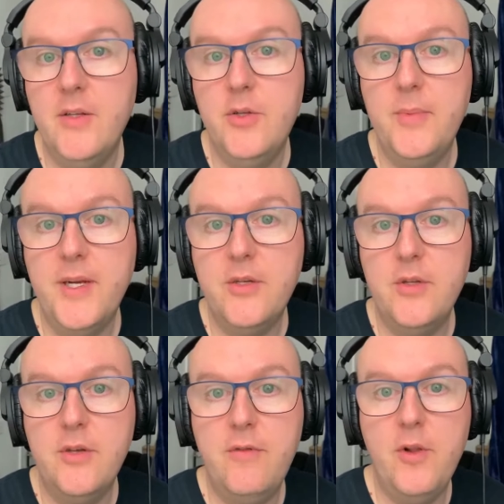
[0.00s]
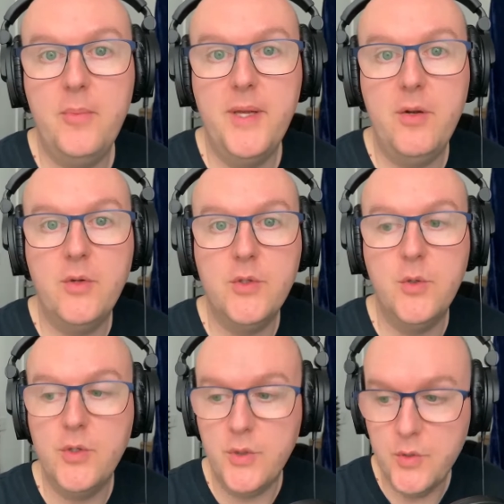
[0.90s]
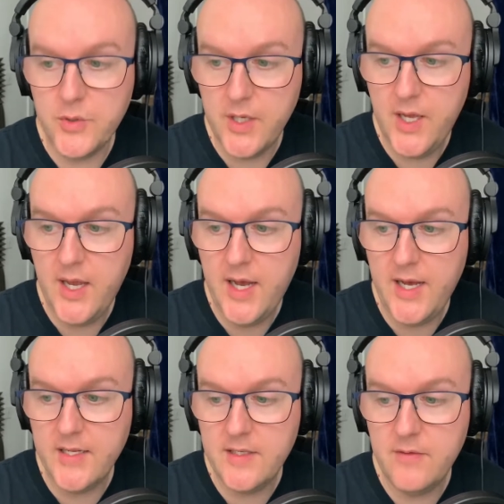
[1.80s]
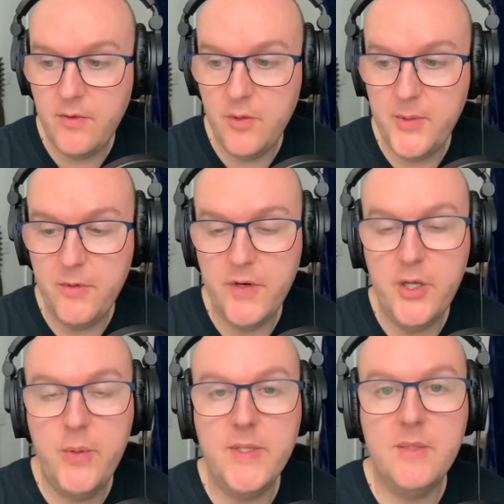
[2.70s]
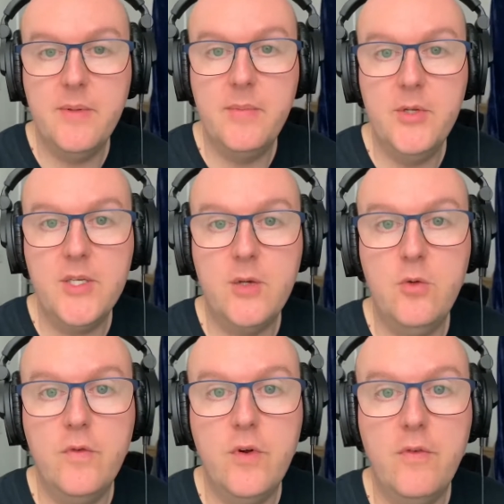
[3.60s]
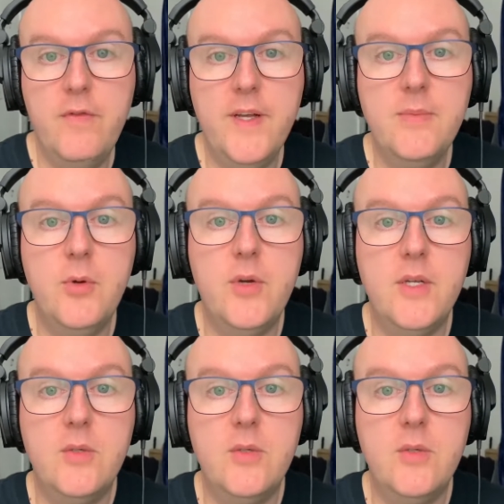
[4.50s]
Do make sure that you follow me on all socials and follow me over at Euan Smith Music over on Facebook,